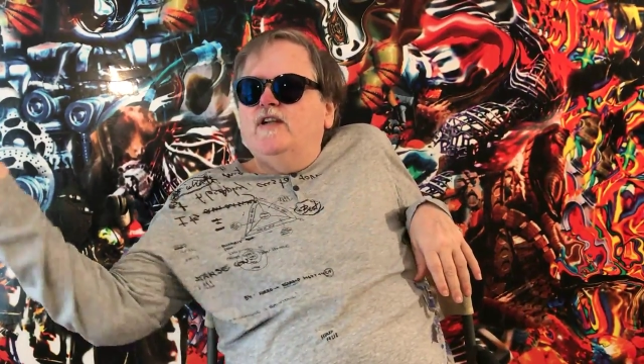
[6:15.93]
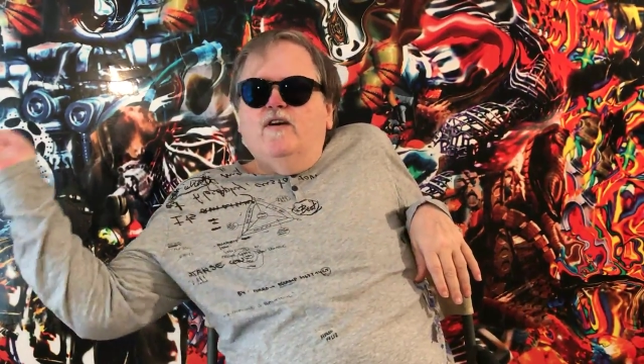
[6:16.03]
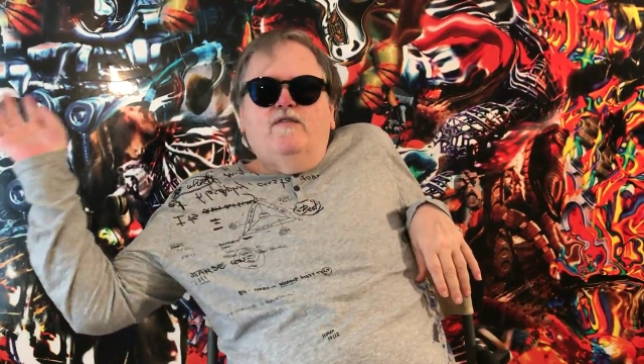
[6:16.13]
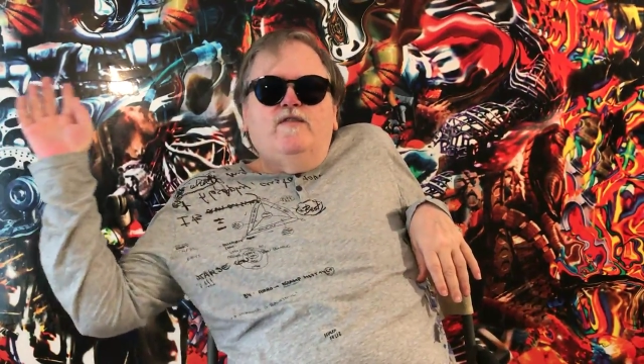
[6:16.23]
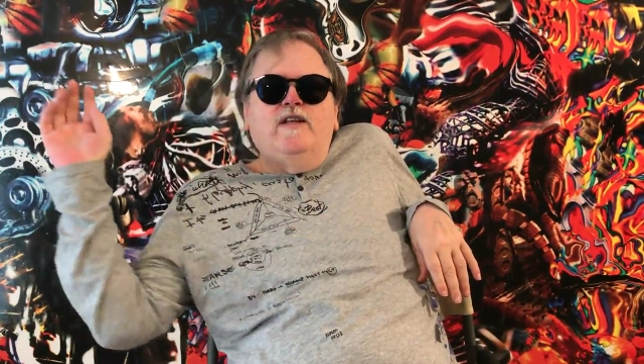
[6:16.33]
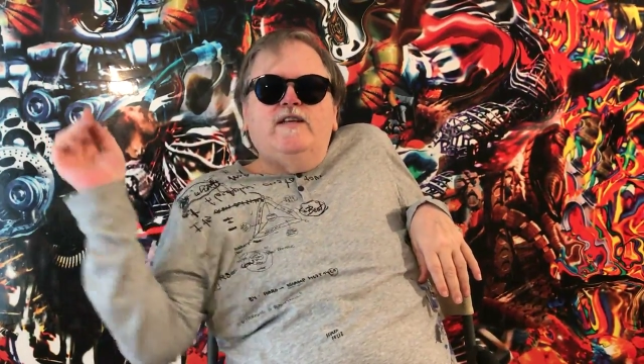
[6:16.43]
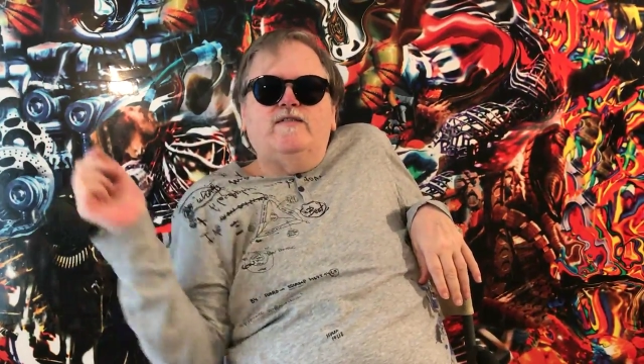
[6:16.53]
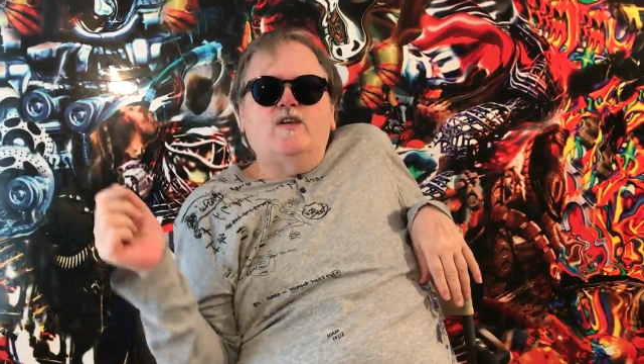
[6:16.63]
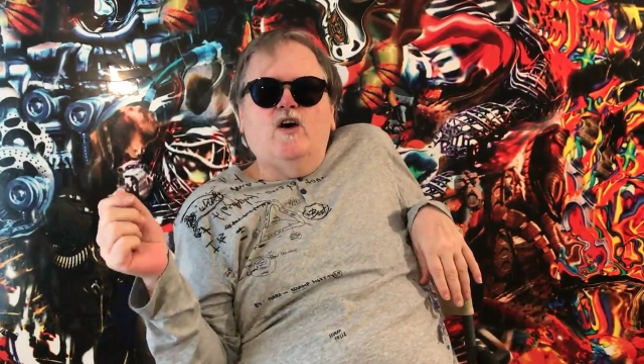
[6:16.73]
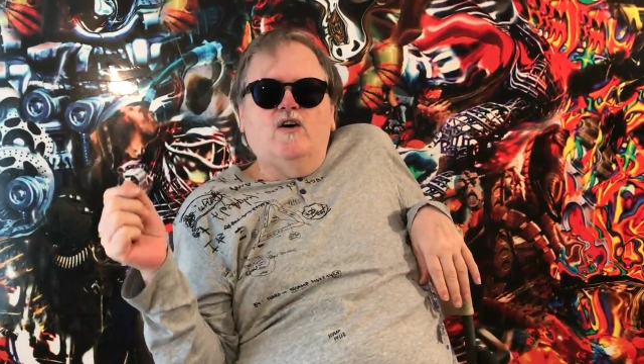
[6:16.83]
a fleet
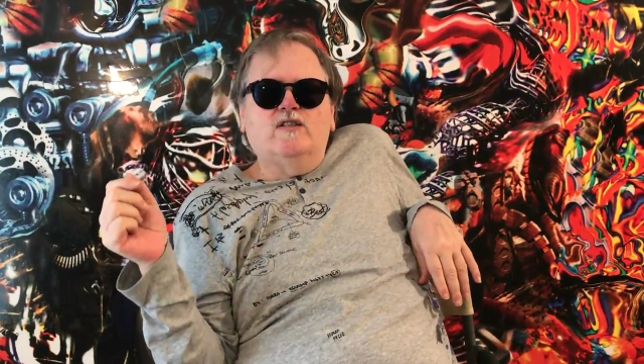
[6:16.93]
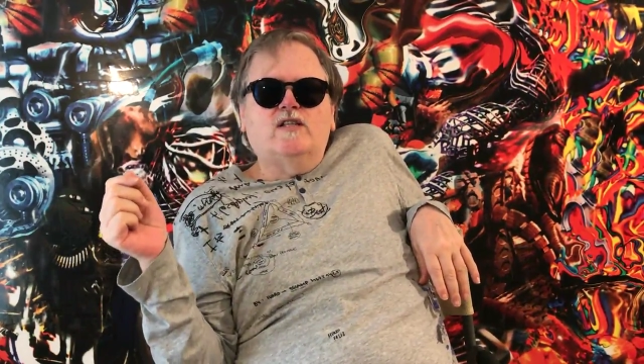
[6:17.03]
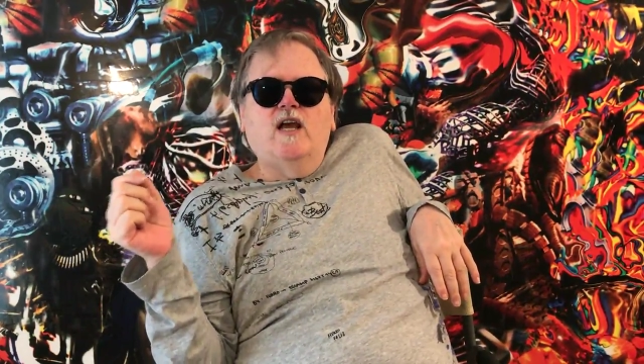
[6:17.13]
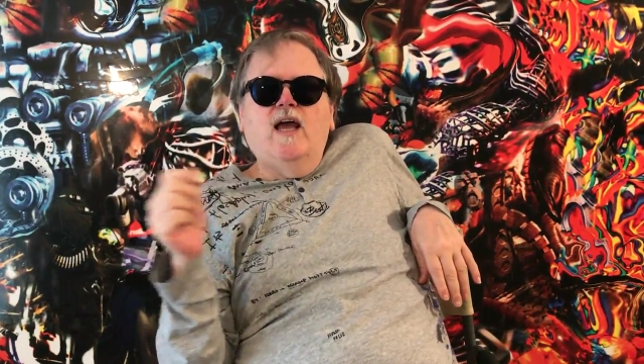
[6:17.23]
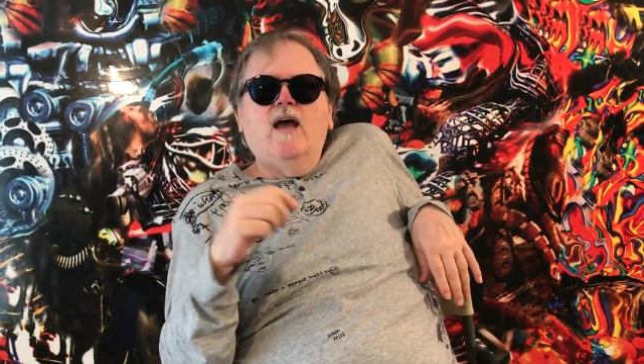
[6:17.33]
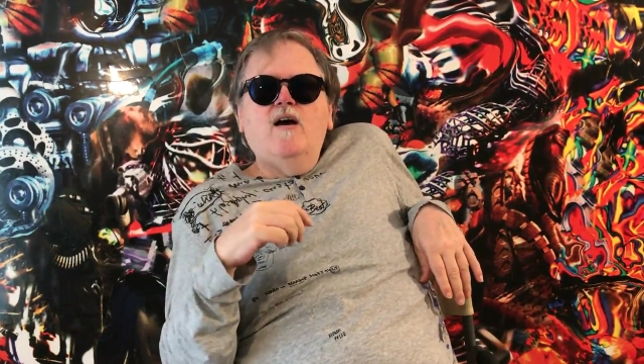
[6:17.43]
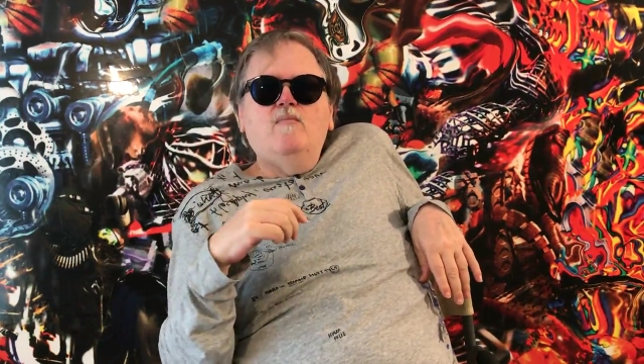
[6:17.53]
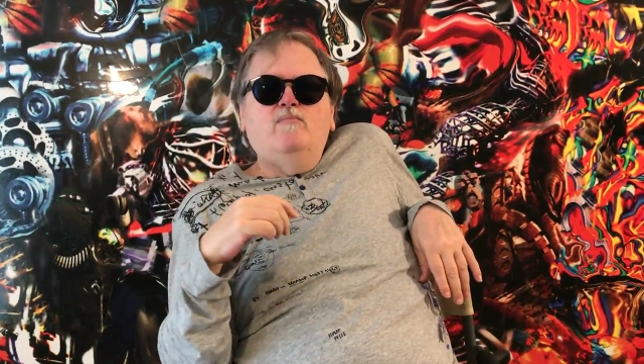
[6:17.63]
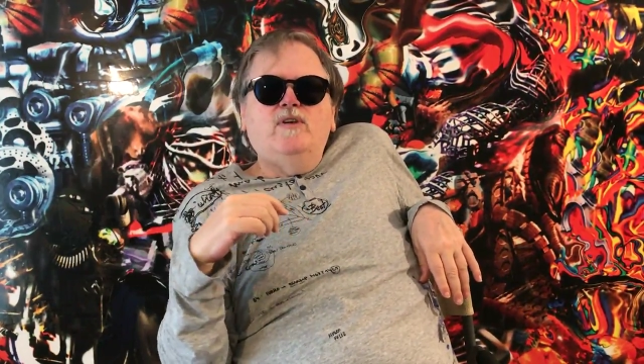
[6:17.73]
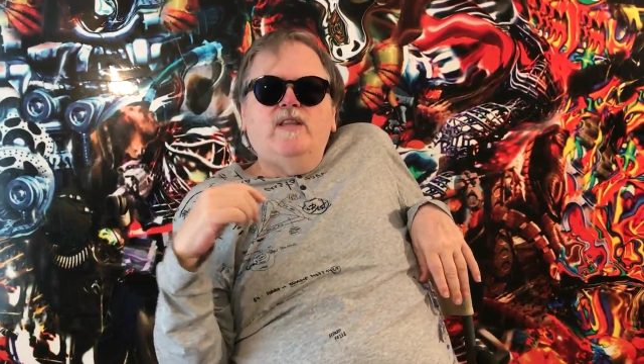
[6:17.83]
of cars.
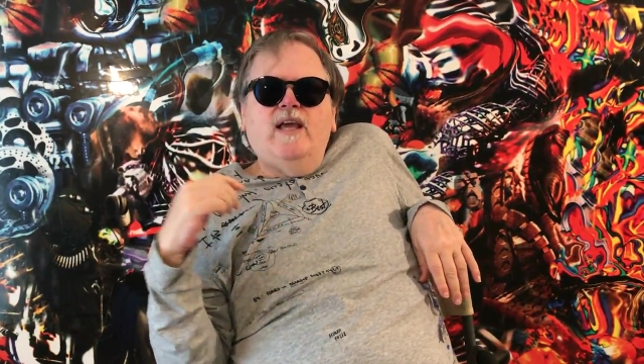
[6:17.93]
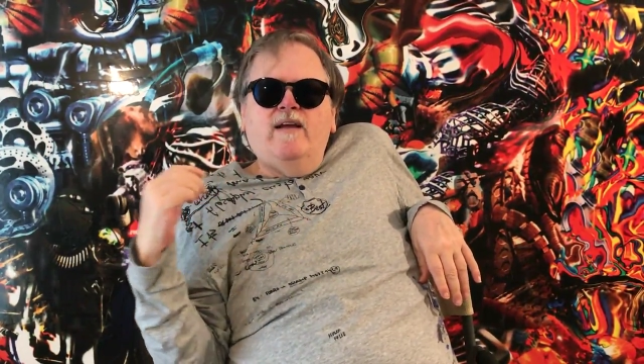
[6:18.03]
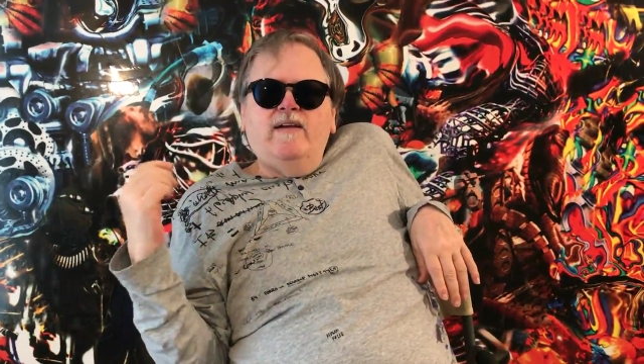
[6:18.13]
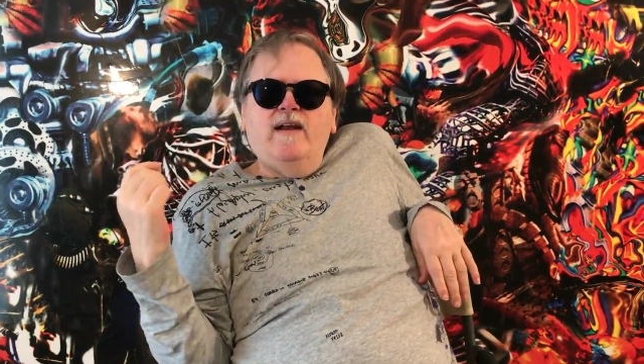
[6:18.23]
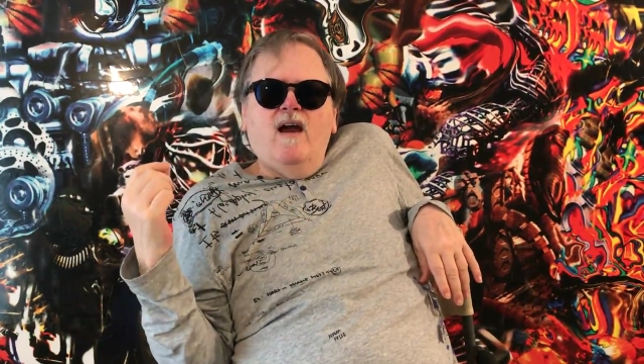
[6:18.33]
But then